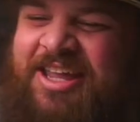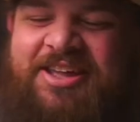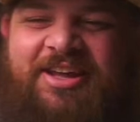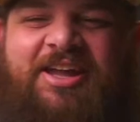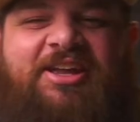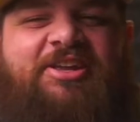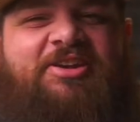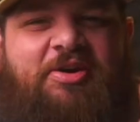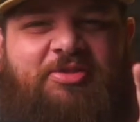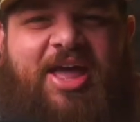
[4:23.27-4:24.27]

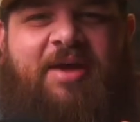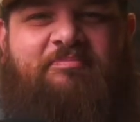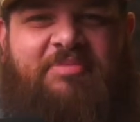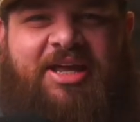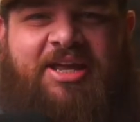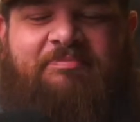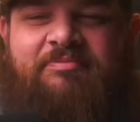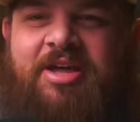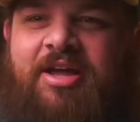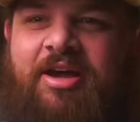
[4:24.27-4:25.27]
you know that
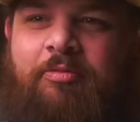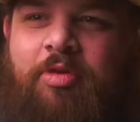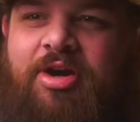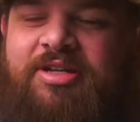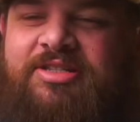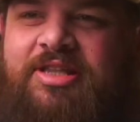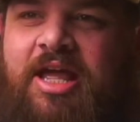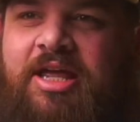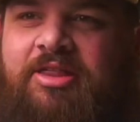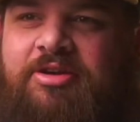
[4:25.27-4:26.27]
meme where it's
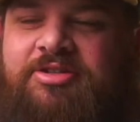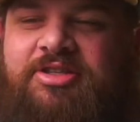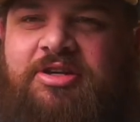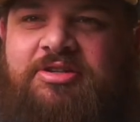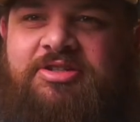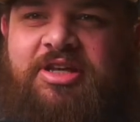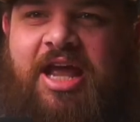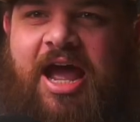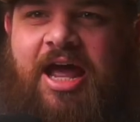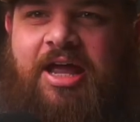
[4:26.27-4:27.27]
like there's the
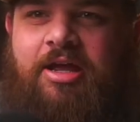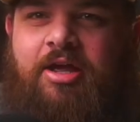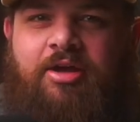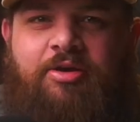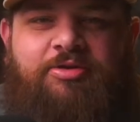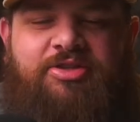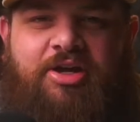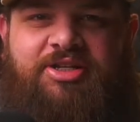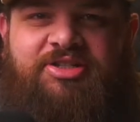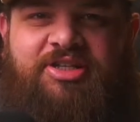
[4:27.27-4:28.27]
guy who's
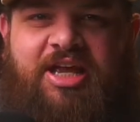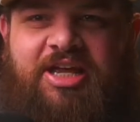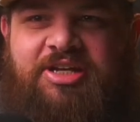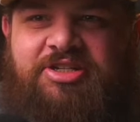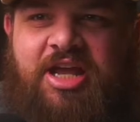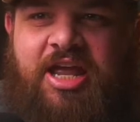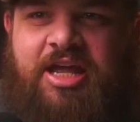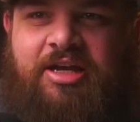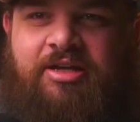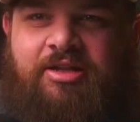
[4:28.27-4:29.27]
on a stage
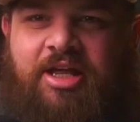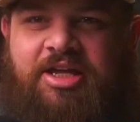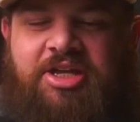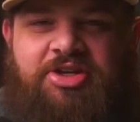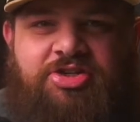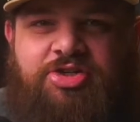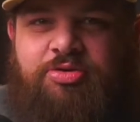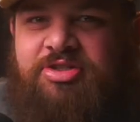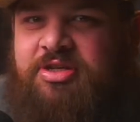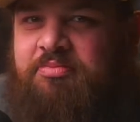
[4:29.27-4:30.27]
and he
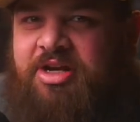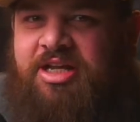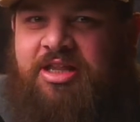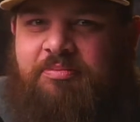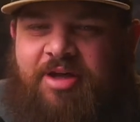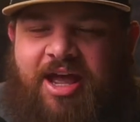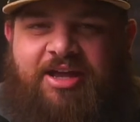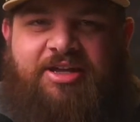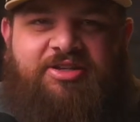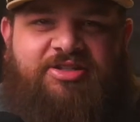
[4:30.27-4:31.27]
shoots somebody in the
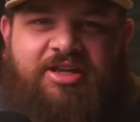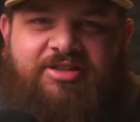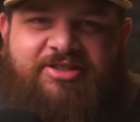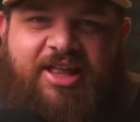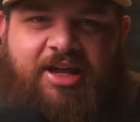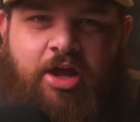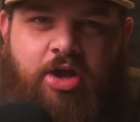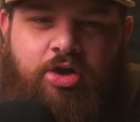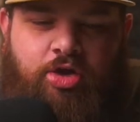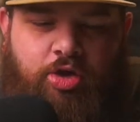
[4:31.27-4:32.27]
back and he says
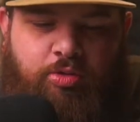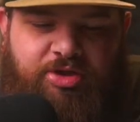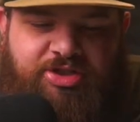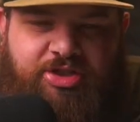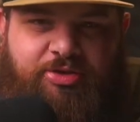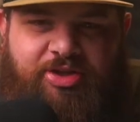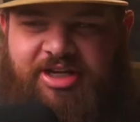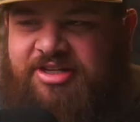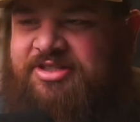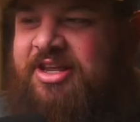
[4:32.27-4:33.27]
who would do
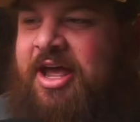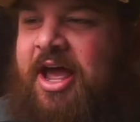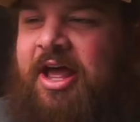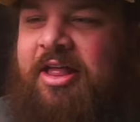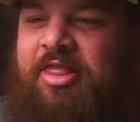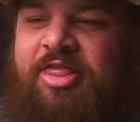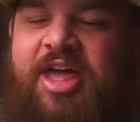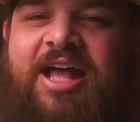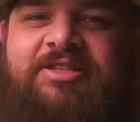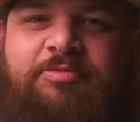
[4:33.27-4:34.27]
this?
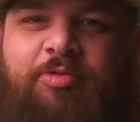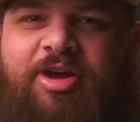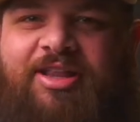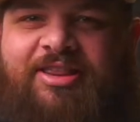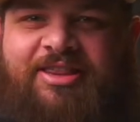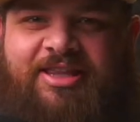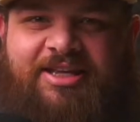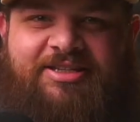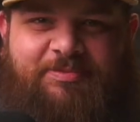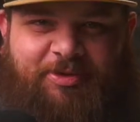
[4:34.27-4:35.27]
That's what
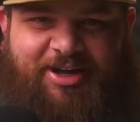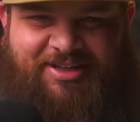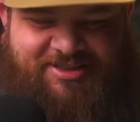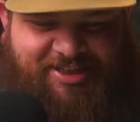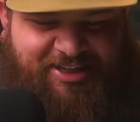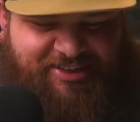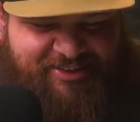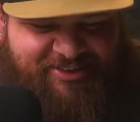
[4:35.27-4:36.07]
this was.